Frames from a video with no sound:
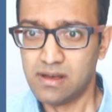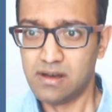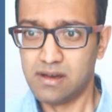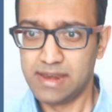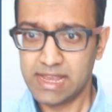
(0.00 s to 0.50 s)

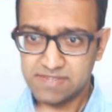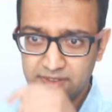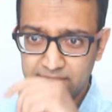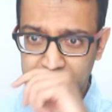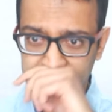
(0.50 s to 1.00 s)
Uh, next,
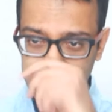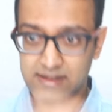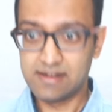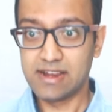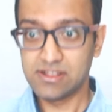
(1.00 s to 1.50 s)
we will
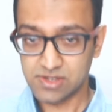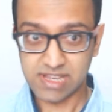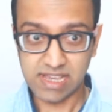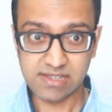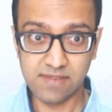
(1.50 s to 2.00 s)
uh, write those
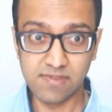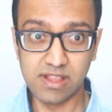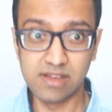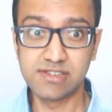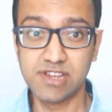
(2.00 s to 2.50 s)
tests and we'll
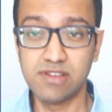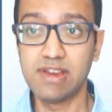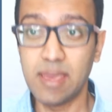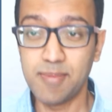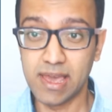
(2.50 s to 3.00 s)
learn the
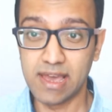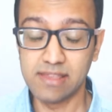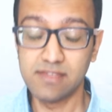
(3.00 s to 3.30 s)
JUnit API.